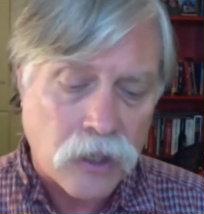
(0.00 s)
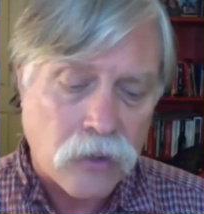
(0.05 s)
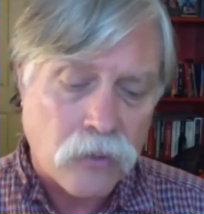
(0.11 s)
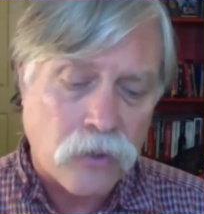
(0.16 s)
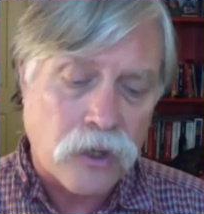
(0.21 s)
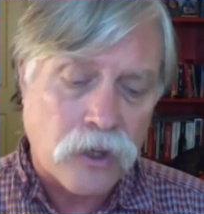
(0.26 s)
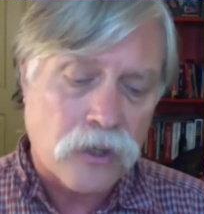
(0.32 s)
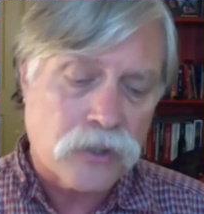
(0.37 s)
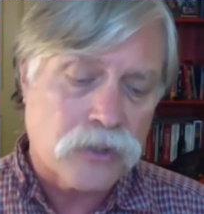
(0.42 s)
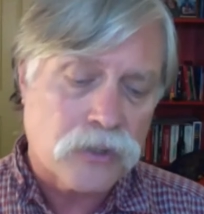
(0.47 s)

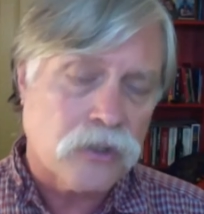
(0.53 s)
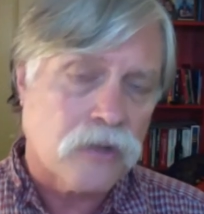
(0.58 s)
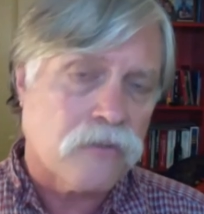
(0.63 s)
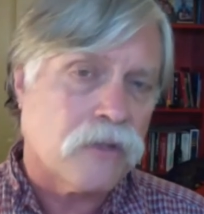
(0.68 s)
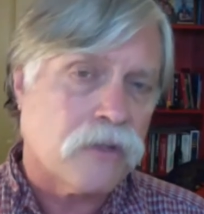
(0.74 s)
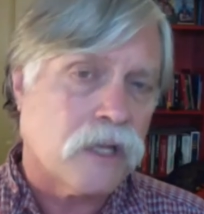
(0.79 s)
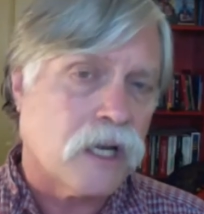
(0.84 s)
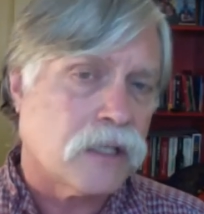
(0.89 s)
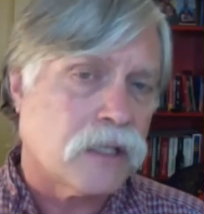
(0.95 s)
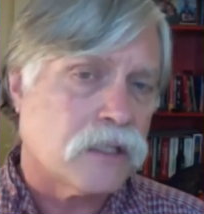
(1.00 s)
We also have
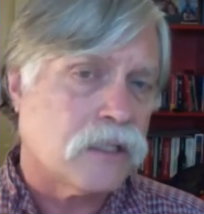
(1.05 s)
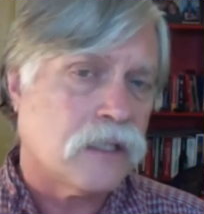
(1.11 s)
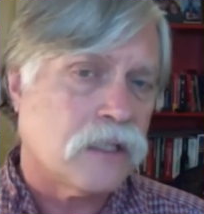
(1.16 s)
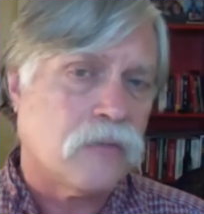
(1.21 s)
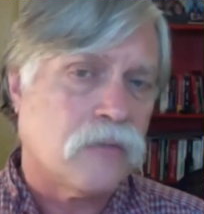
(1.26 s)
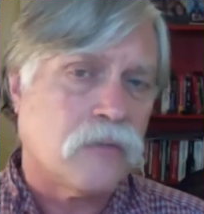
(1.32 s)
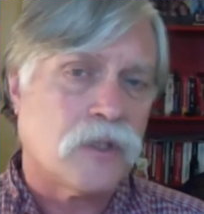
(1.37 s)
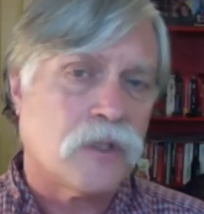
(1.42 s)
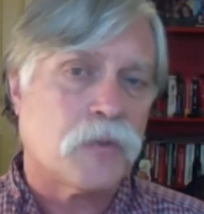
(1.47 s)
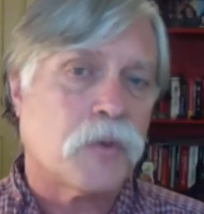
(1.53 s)
not
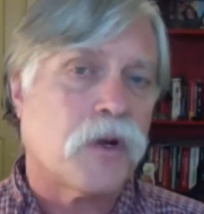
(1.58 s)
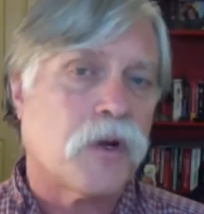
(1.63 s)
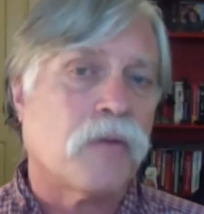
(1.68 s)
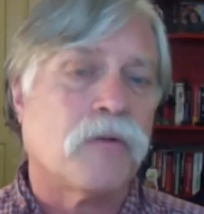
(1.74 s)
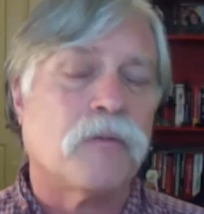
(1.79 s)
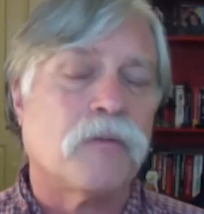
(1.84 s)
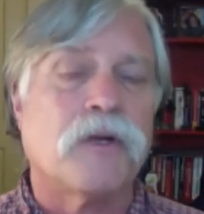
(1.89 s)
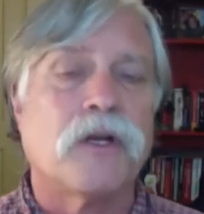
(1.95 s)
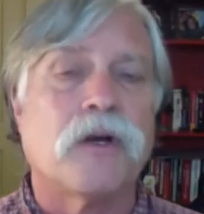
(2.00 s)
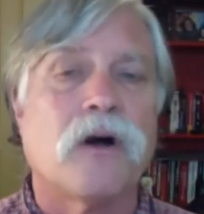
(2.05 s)
seen much
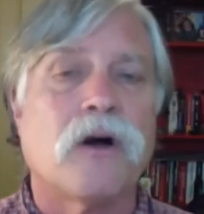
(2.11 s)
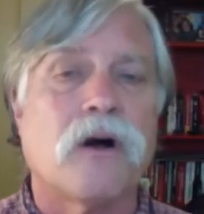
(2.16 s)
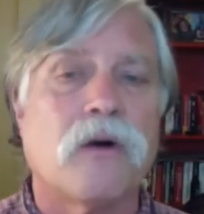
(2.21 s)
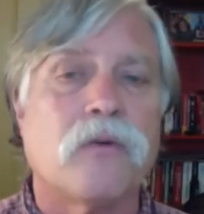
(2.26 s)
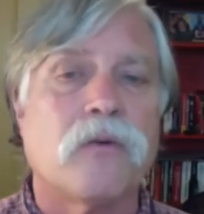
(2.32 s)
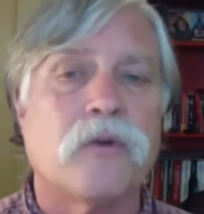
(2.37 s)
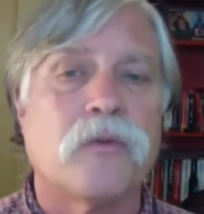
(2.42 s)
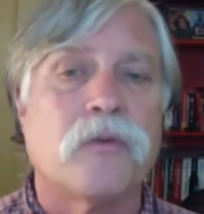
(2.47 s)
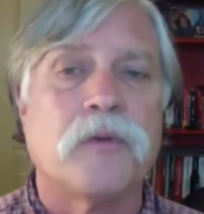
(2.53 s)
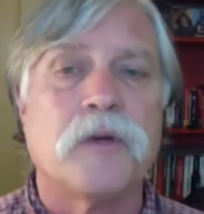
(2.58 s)
problem at all
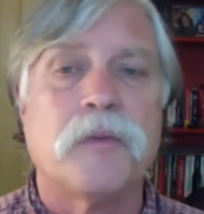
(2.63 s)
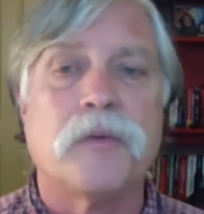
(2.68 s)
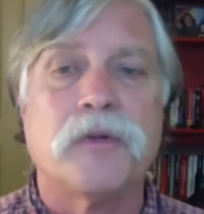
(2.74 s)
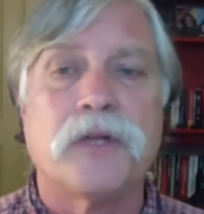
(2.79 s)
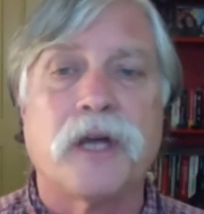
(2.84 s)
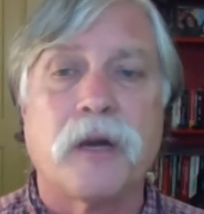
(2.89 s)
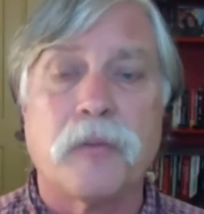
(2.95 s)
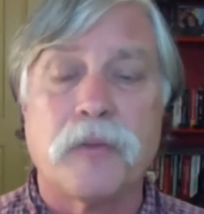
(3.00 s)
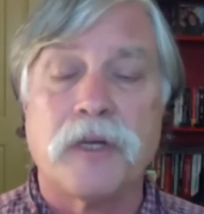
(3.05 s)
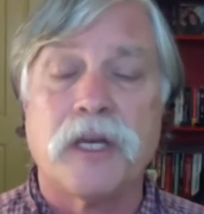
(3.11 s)
with people
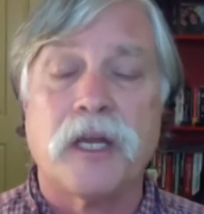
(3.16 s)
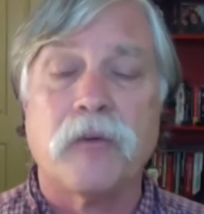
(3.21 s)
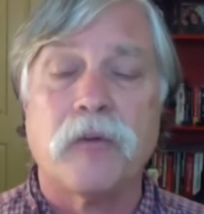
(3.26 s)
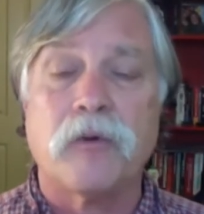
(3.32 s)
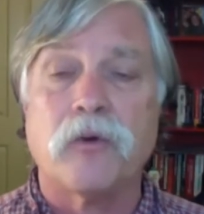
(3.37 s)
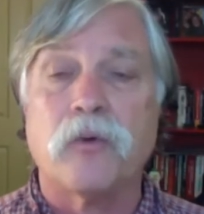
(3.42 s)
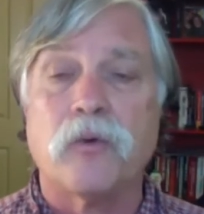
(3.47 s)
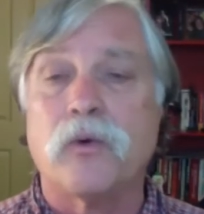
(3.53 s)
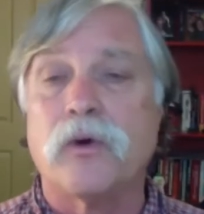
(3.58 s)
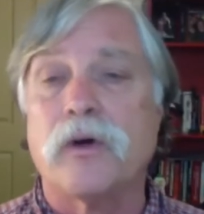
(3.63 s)
not being able
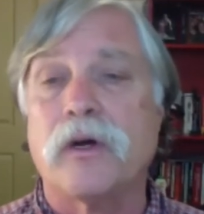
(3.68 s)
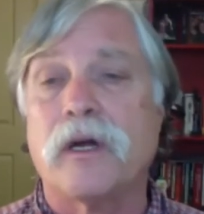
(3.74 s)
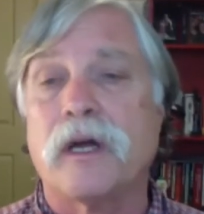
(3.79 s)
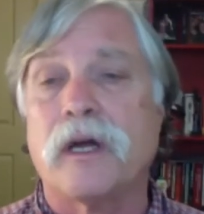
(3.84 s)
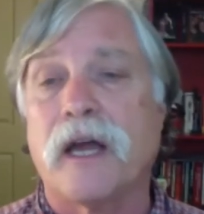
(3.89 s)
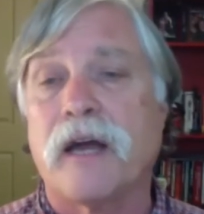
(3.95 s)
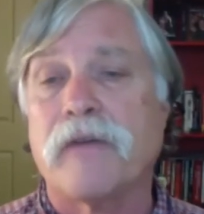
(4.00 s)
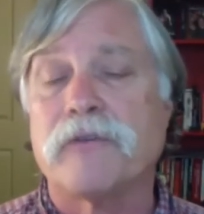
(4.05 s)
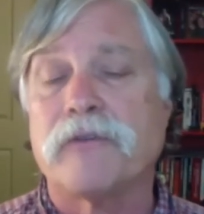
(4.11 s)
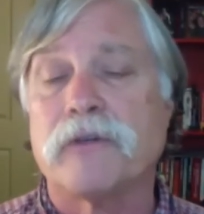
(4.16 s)
to work
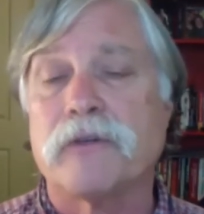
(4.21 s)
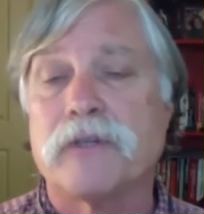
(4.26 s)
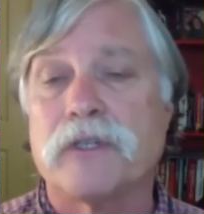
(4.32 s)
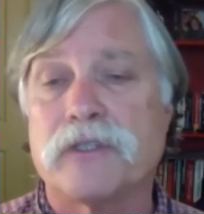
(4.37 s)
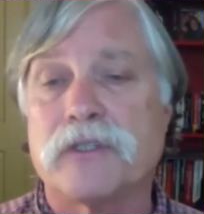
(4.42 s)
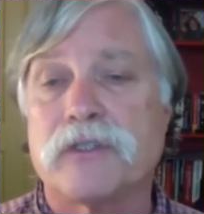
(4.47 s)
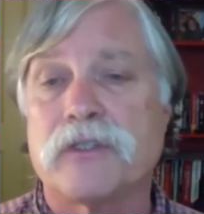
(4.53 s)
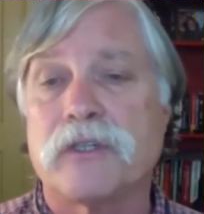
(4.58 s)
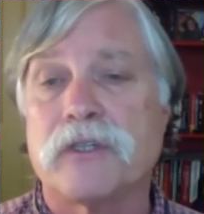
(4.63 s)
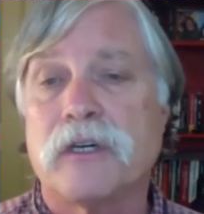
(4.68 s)
after
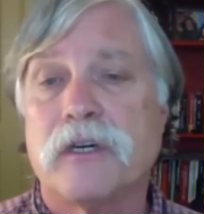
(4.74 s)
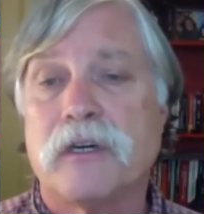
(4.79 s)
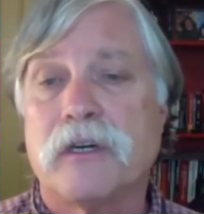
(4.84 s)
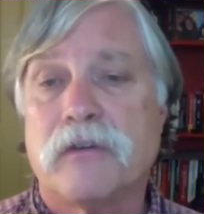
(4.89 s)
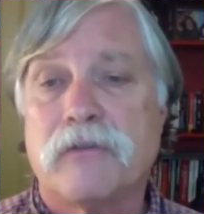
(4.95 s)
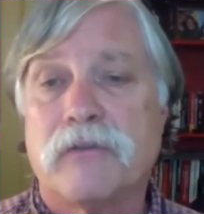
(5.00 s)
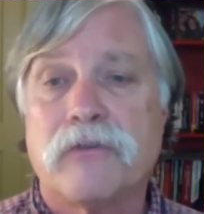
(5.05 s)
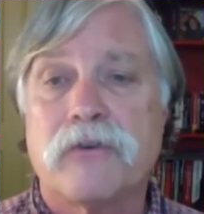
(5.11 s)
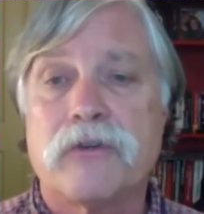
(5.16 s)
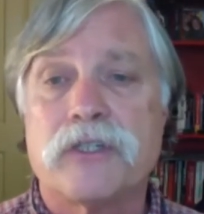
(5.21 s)
this
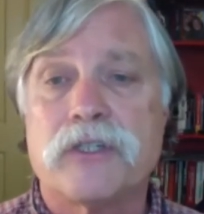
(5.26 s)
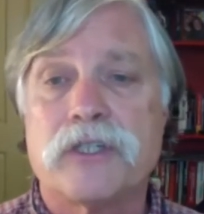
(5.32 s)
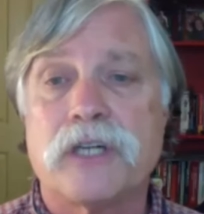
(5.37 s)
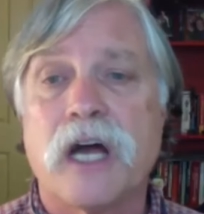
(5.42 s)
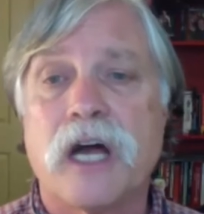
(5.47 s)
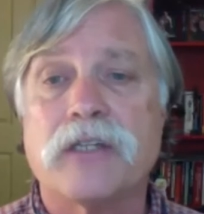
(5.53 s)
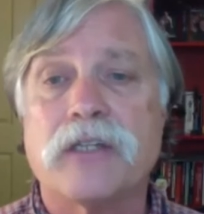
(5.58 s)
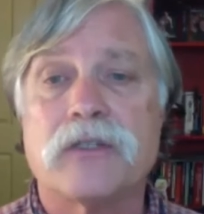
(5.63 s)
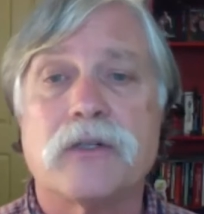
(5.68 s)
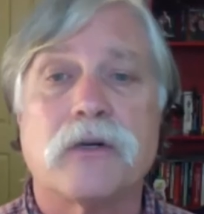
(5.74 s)
first shot.